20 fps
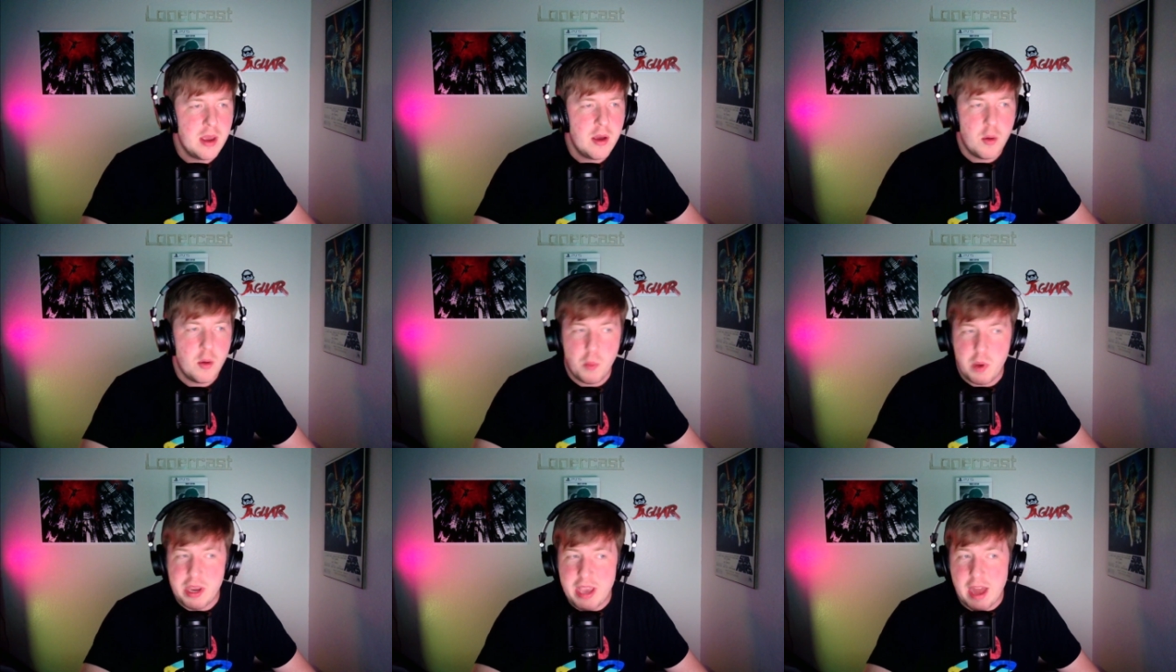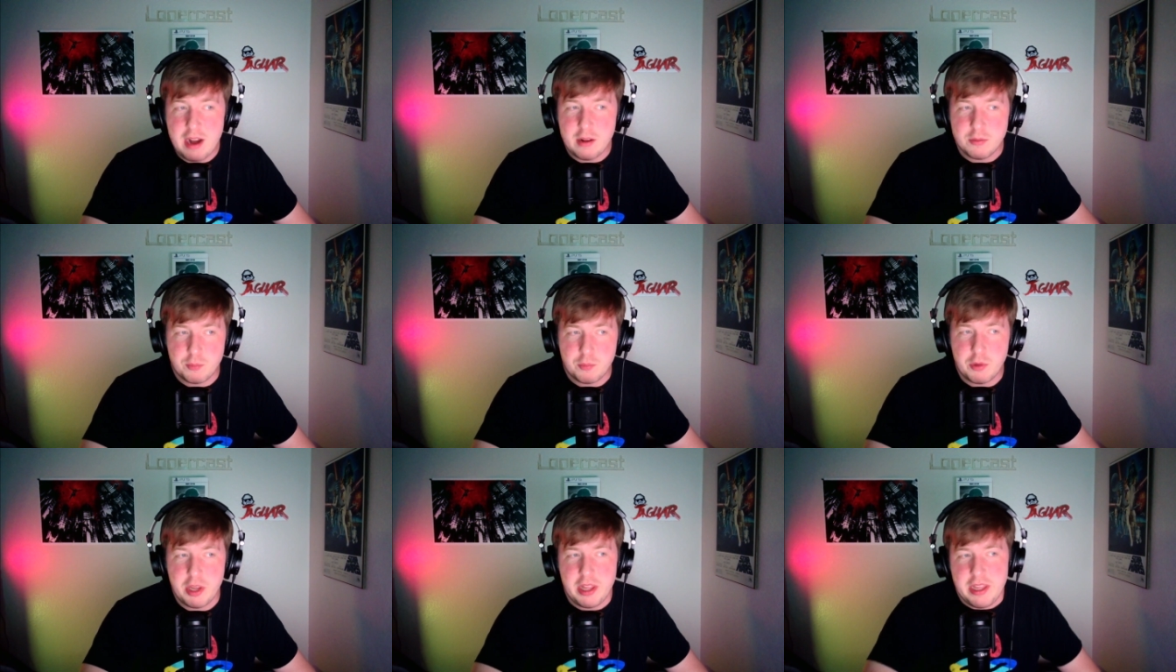We got a
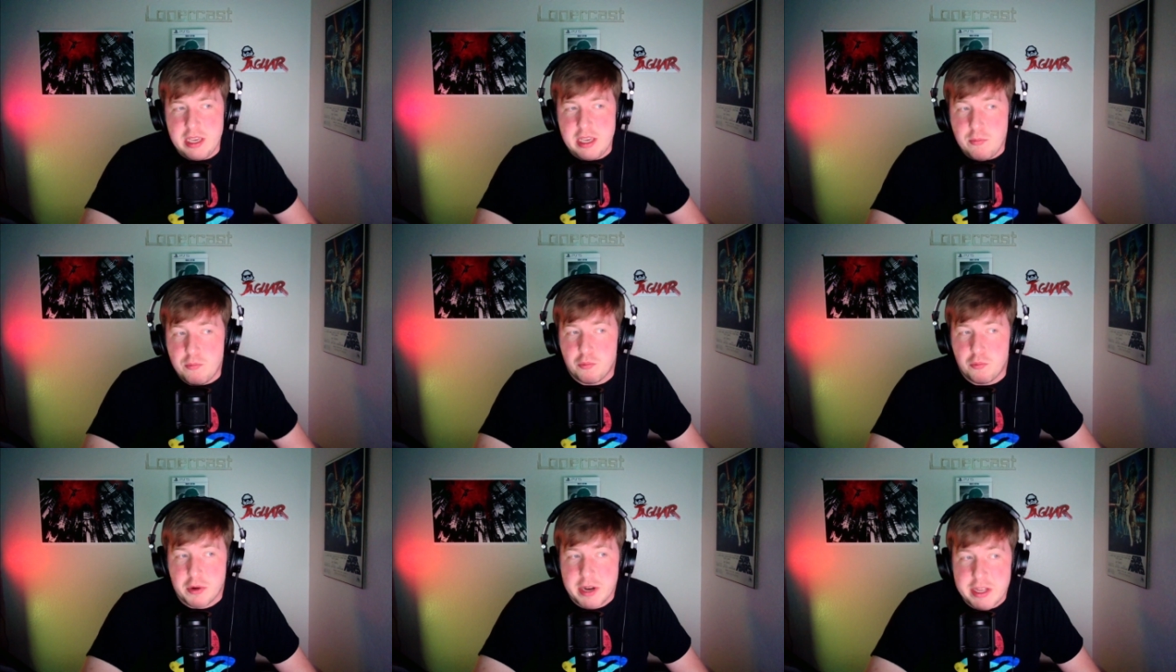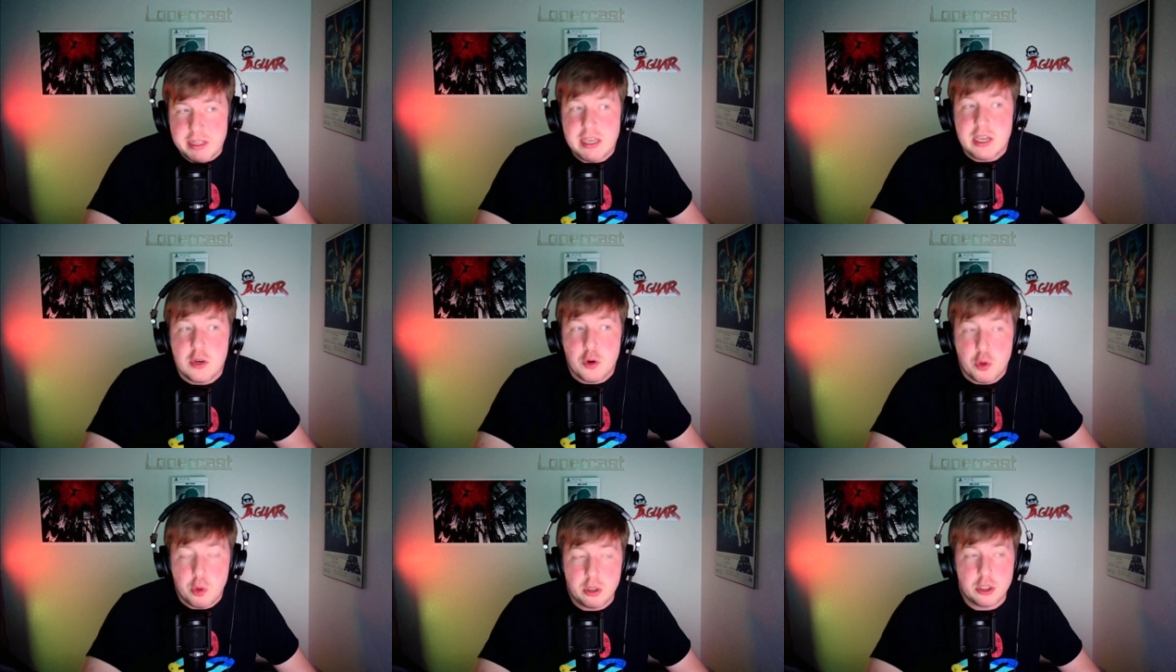really, really
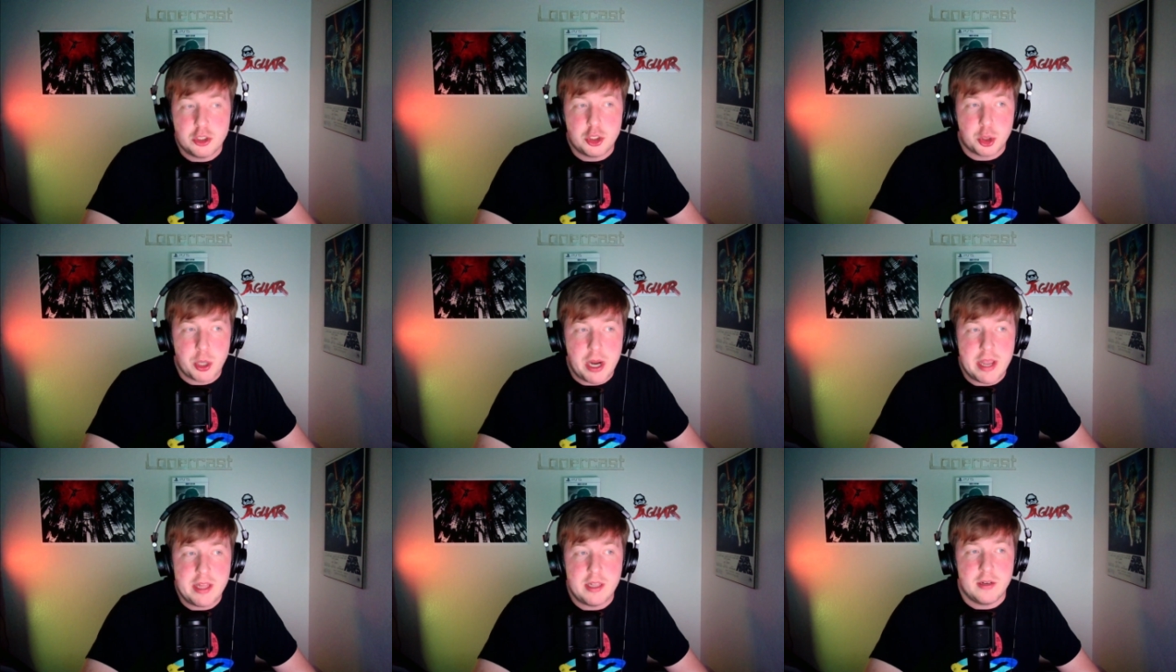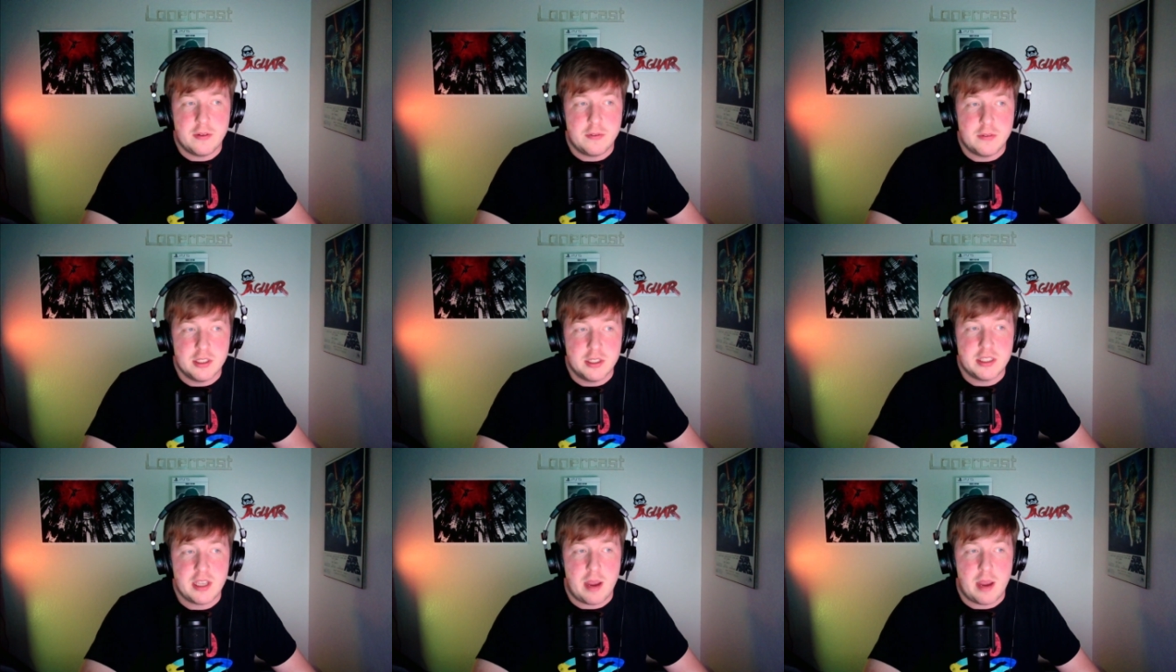cool trailer for
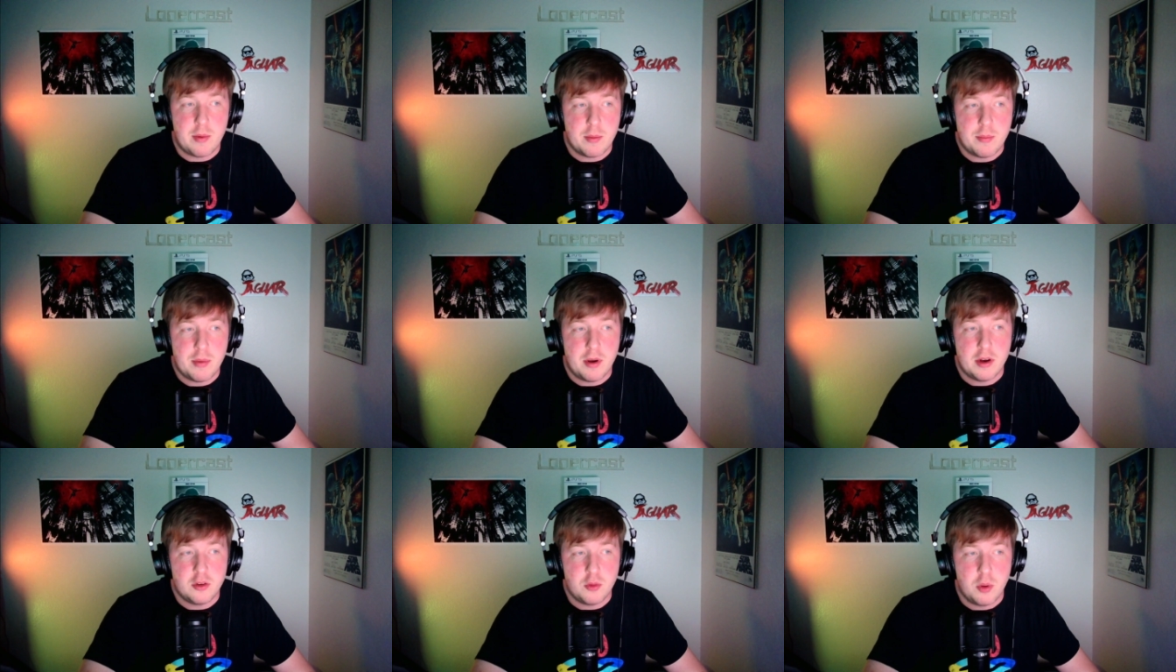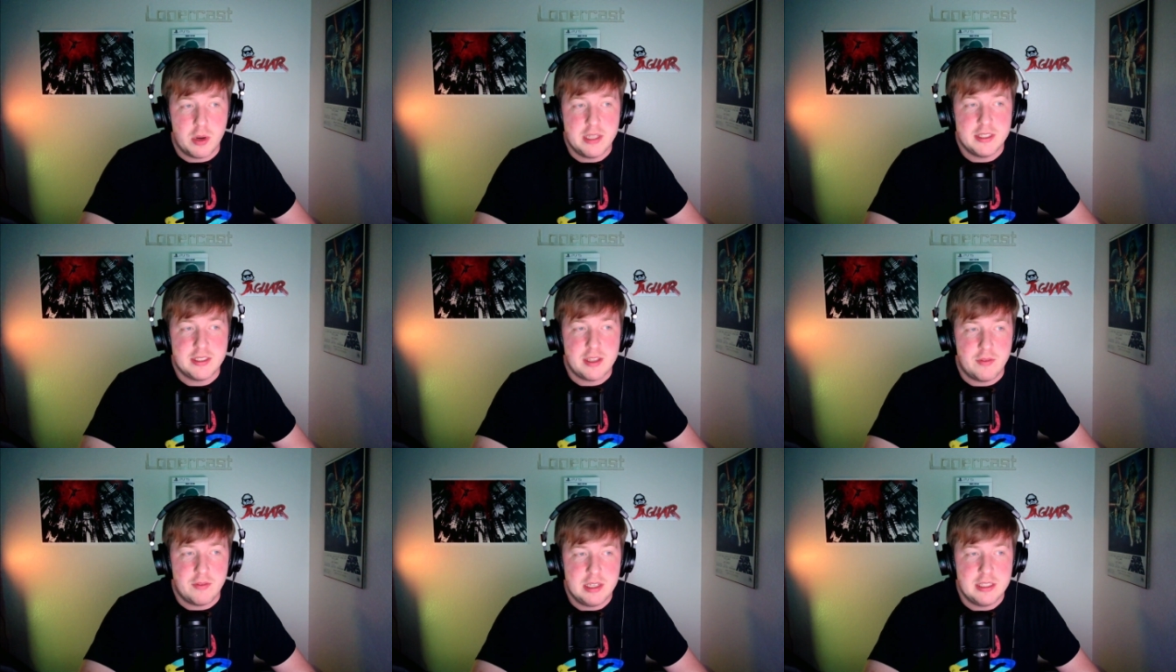Cyberpunk
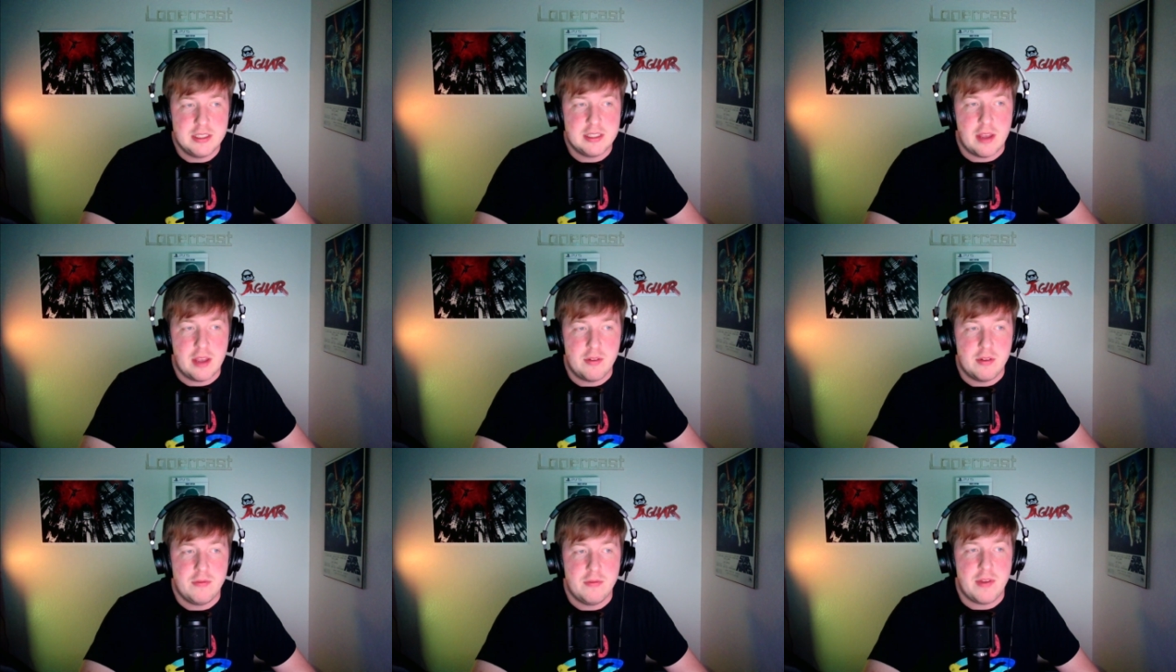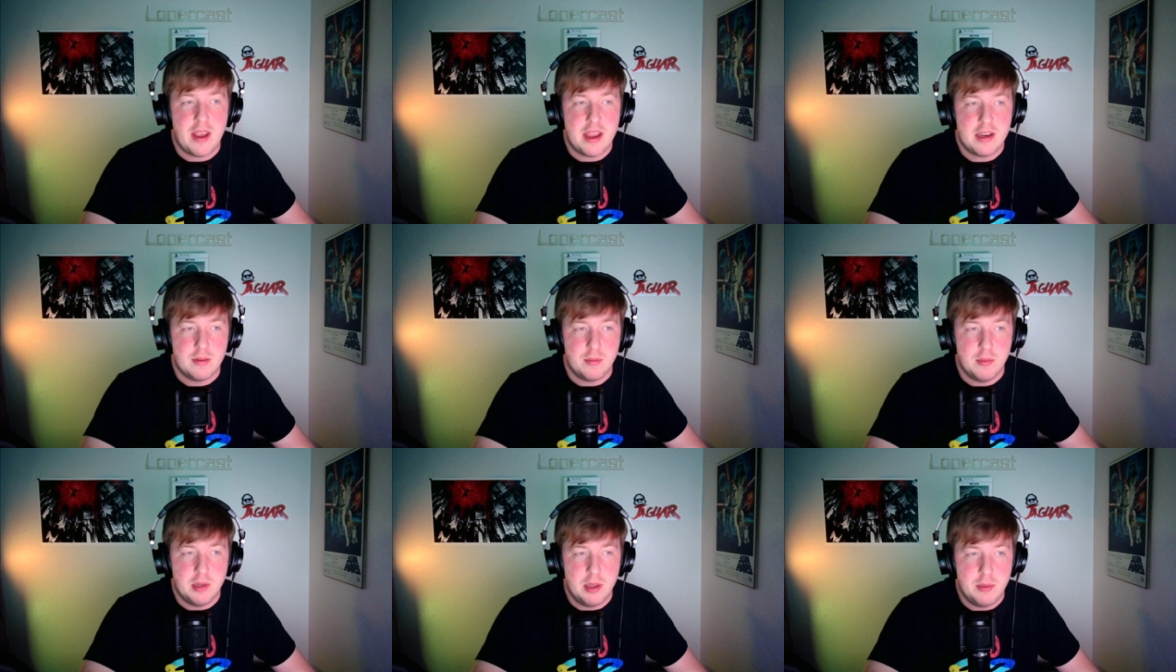2077
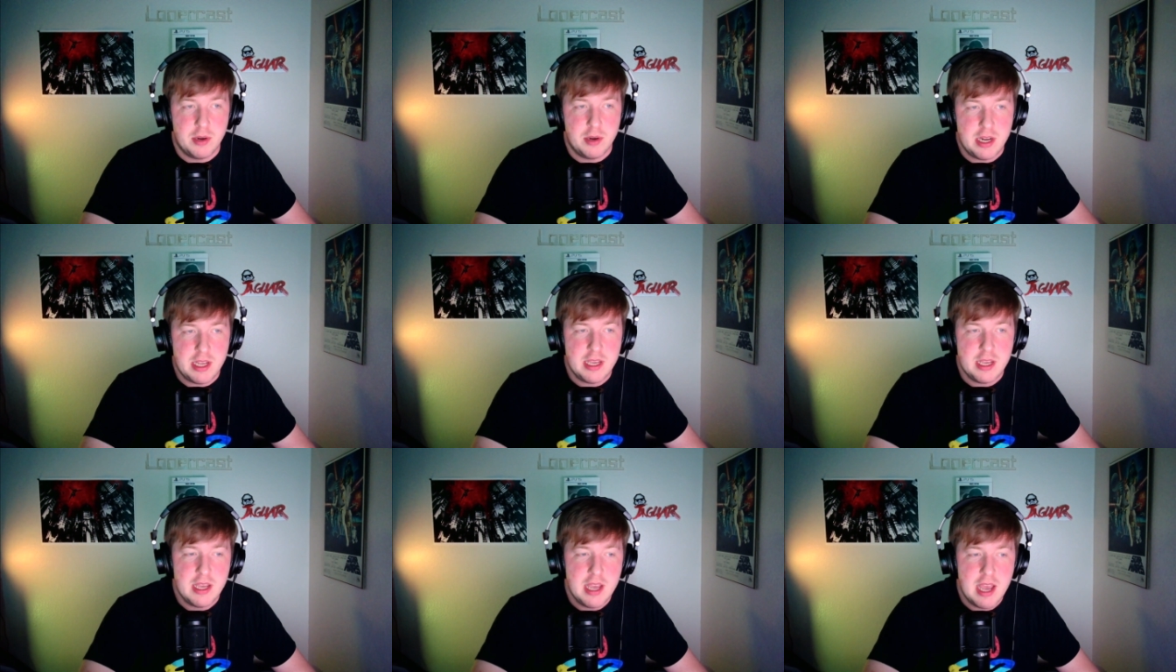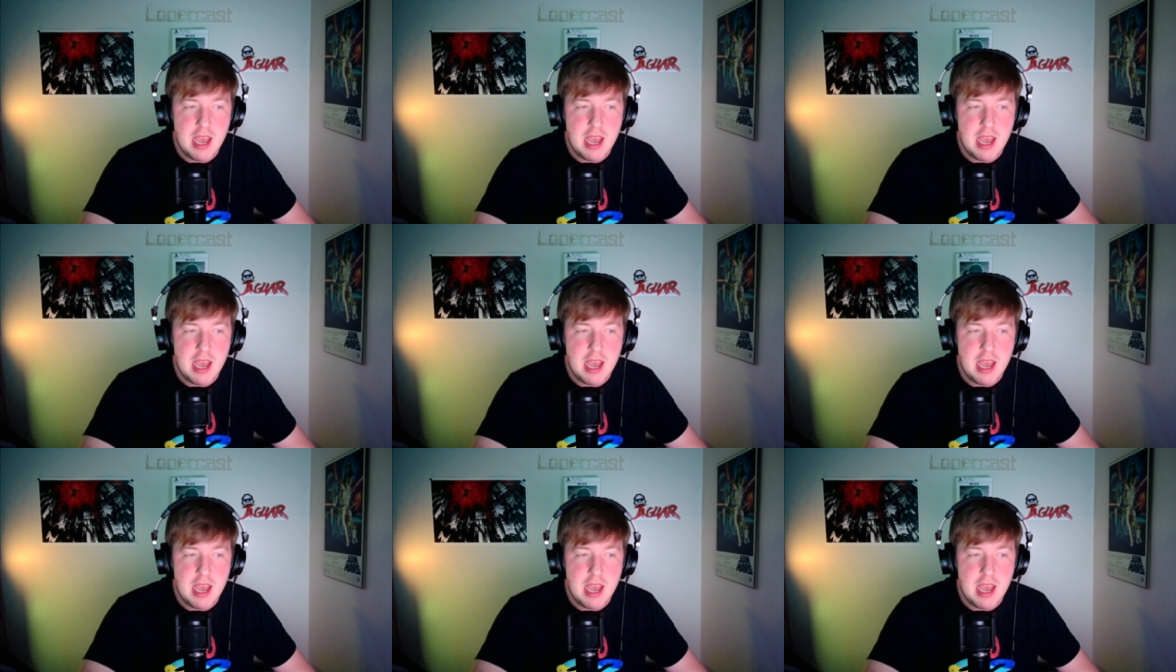Phantom Liberty.